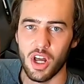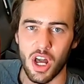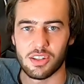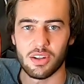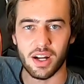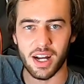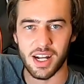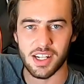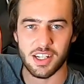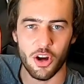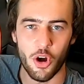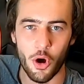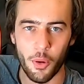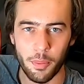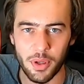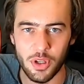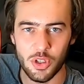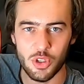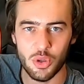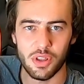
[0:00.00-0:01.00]
So guys, I
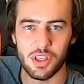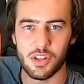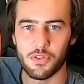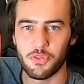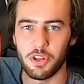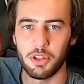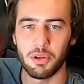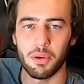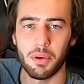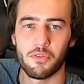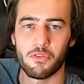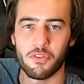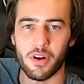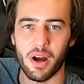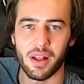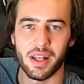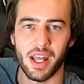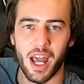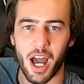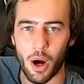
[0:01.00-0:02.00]
hope you enjoyed this video and
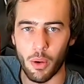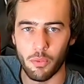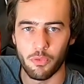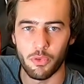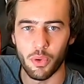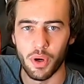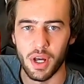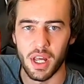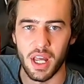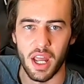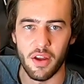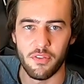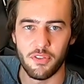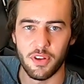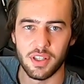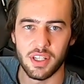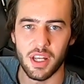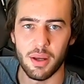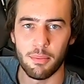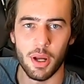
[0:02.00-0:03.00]
found it helpful. If you
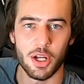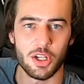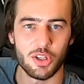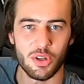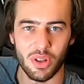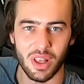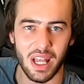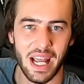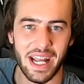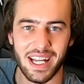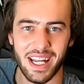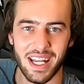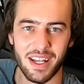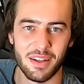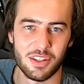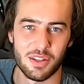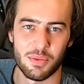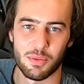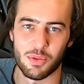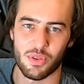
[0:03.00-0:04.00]
did, make sure to like it
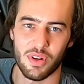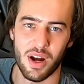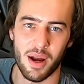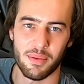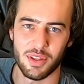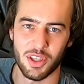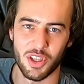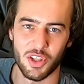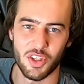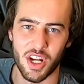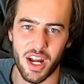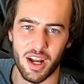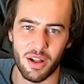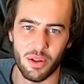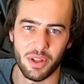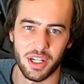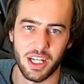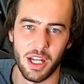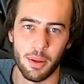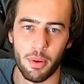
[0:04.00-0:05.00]
and subscribe to the
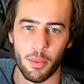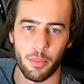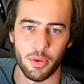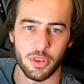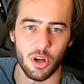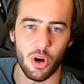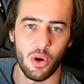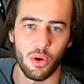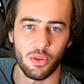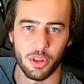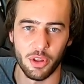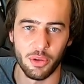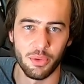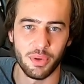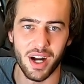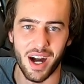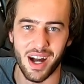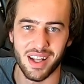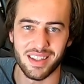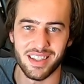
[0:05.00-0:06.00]
channel to keep up with all the new
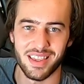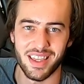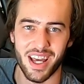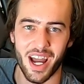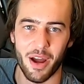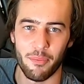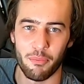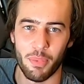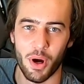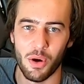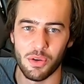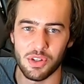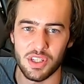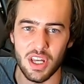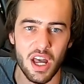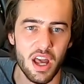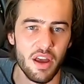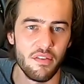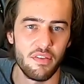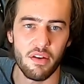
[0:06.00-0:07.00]
content that I post.
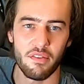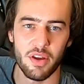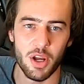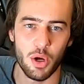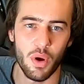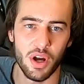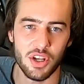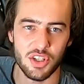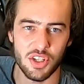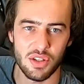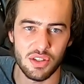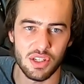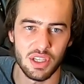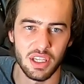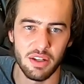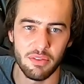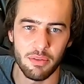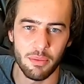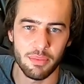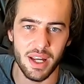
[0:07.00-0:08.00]
If you have any questions,
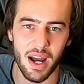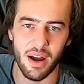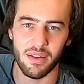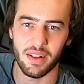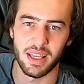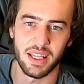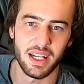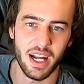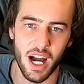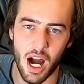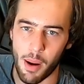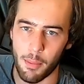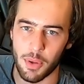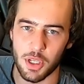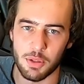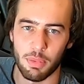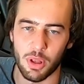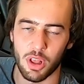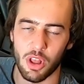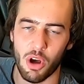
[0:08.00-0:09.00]
leave them down in the
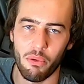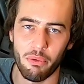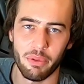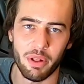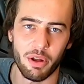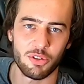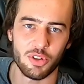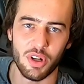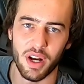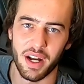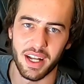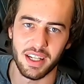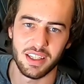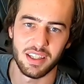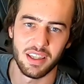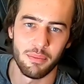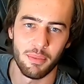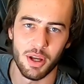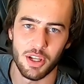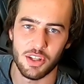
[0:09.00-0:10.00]
comments below and I'll try to get to
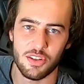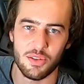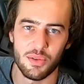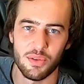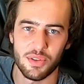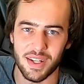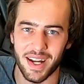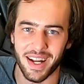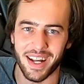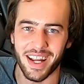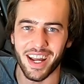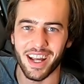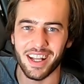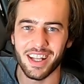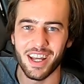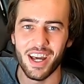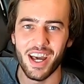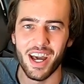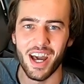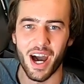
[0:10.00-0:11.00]
them as soon as I
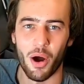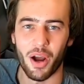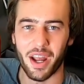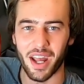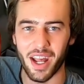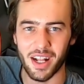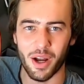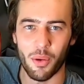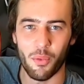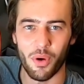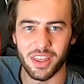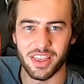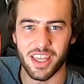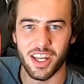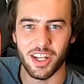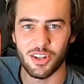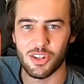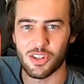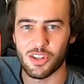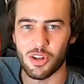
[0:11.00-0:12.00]
can. Again, I want to
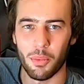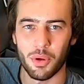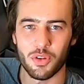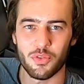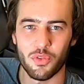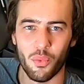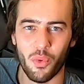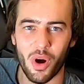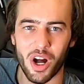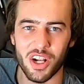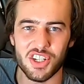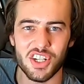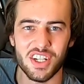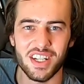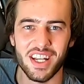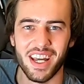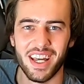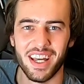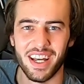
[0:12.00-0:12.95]
thank you so much for watching.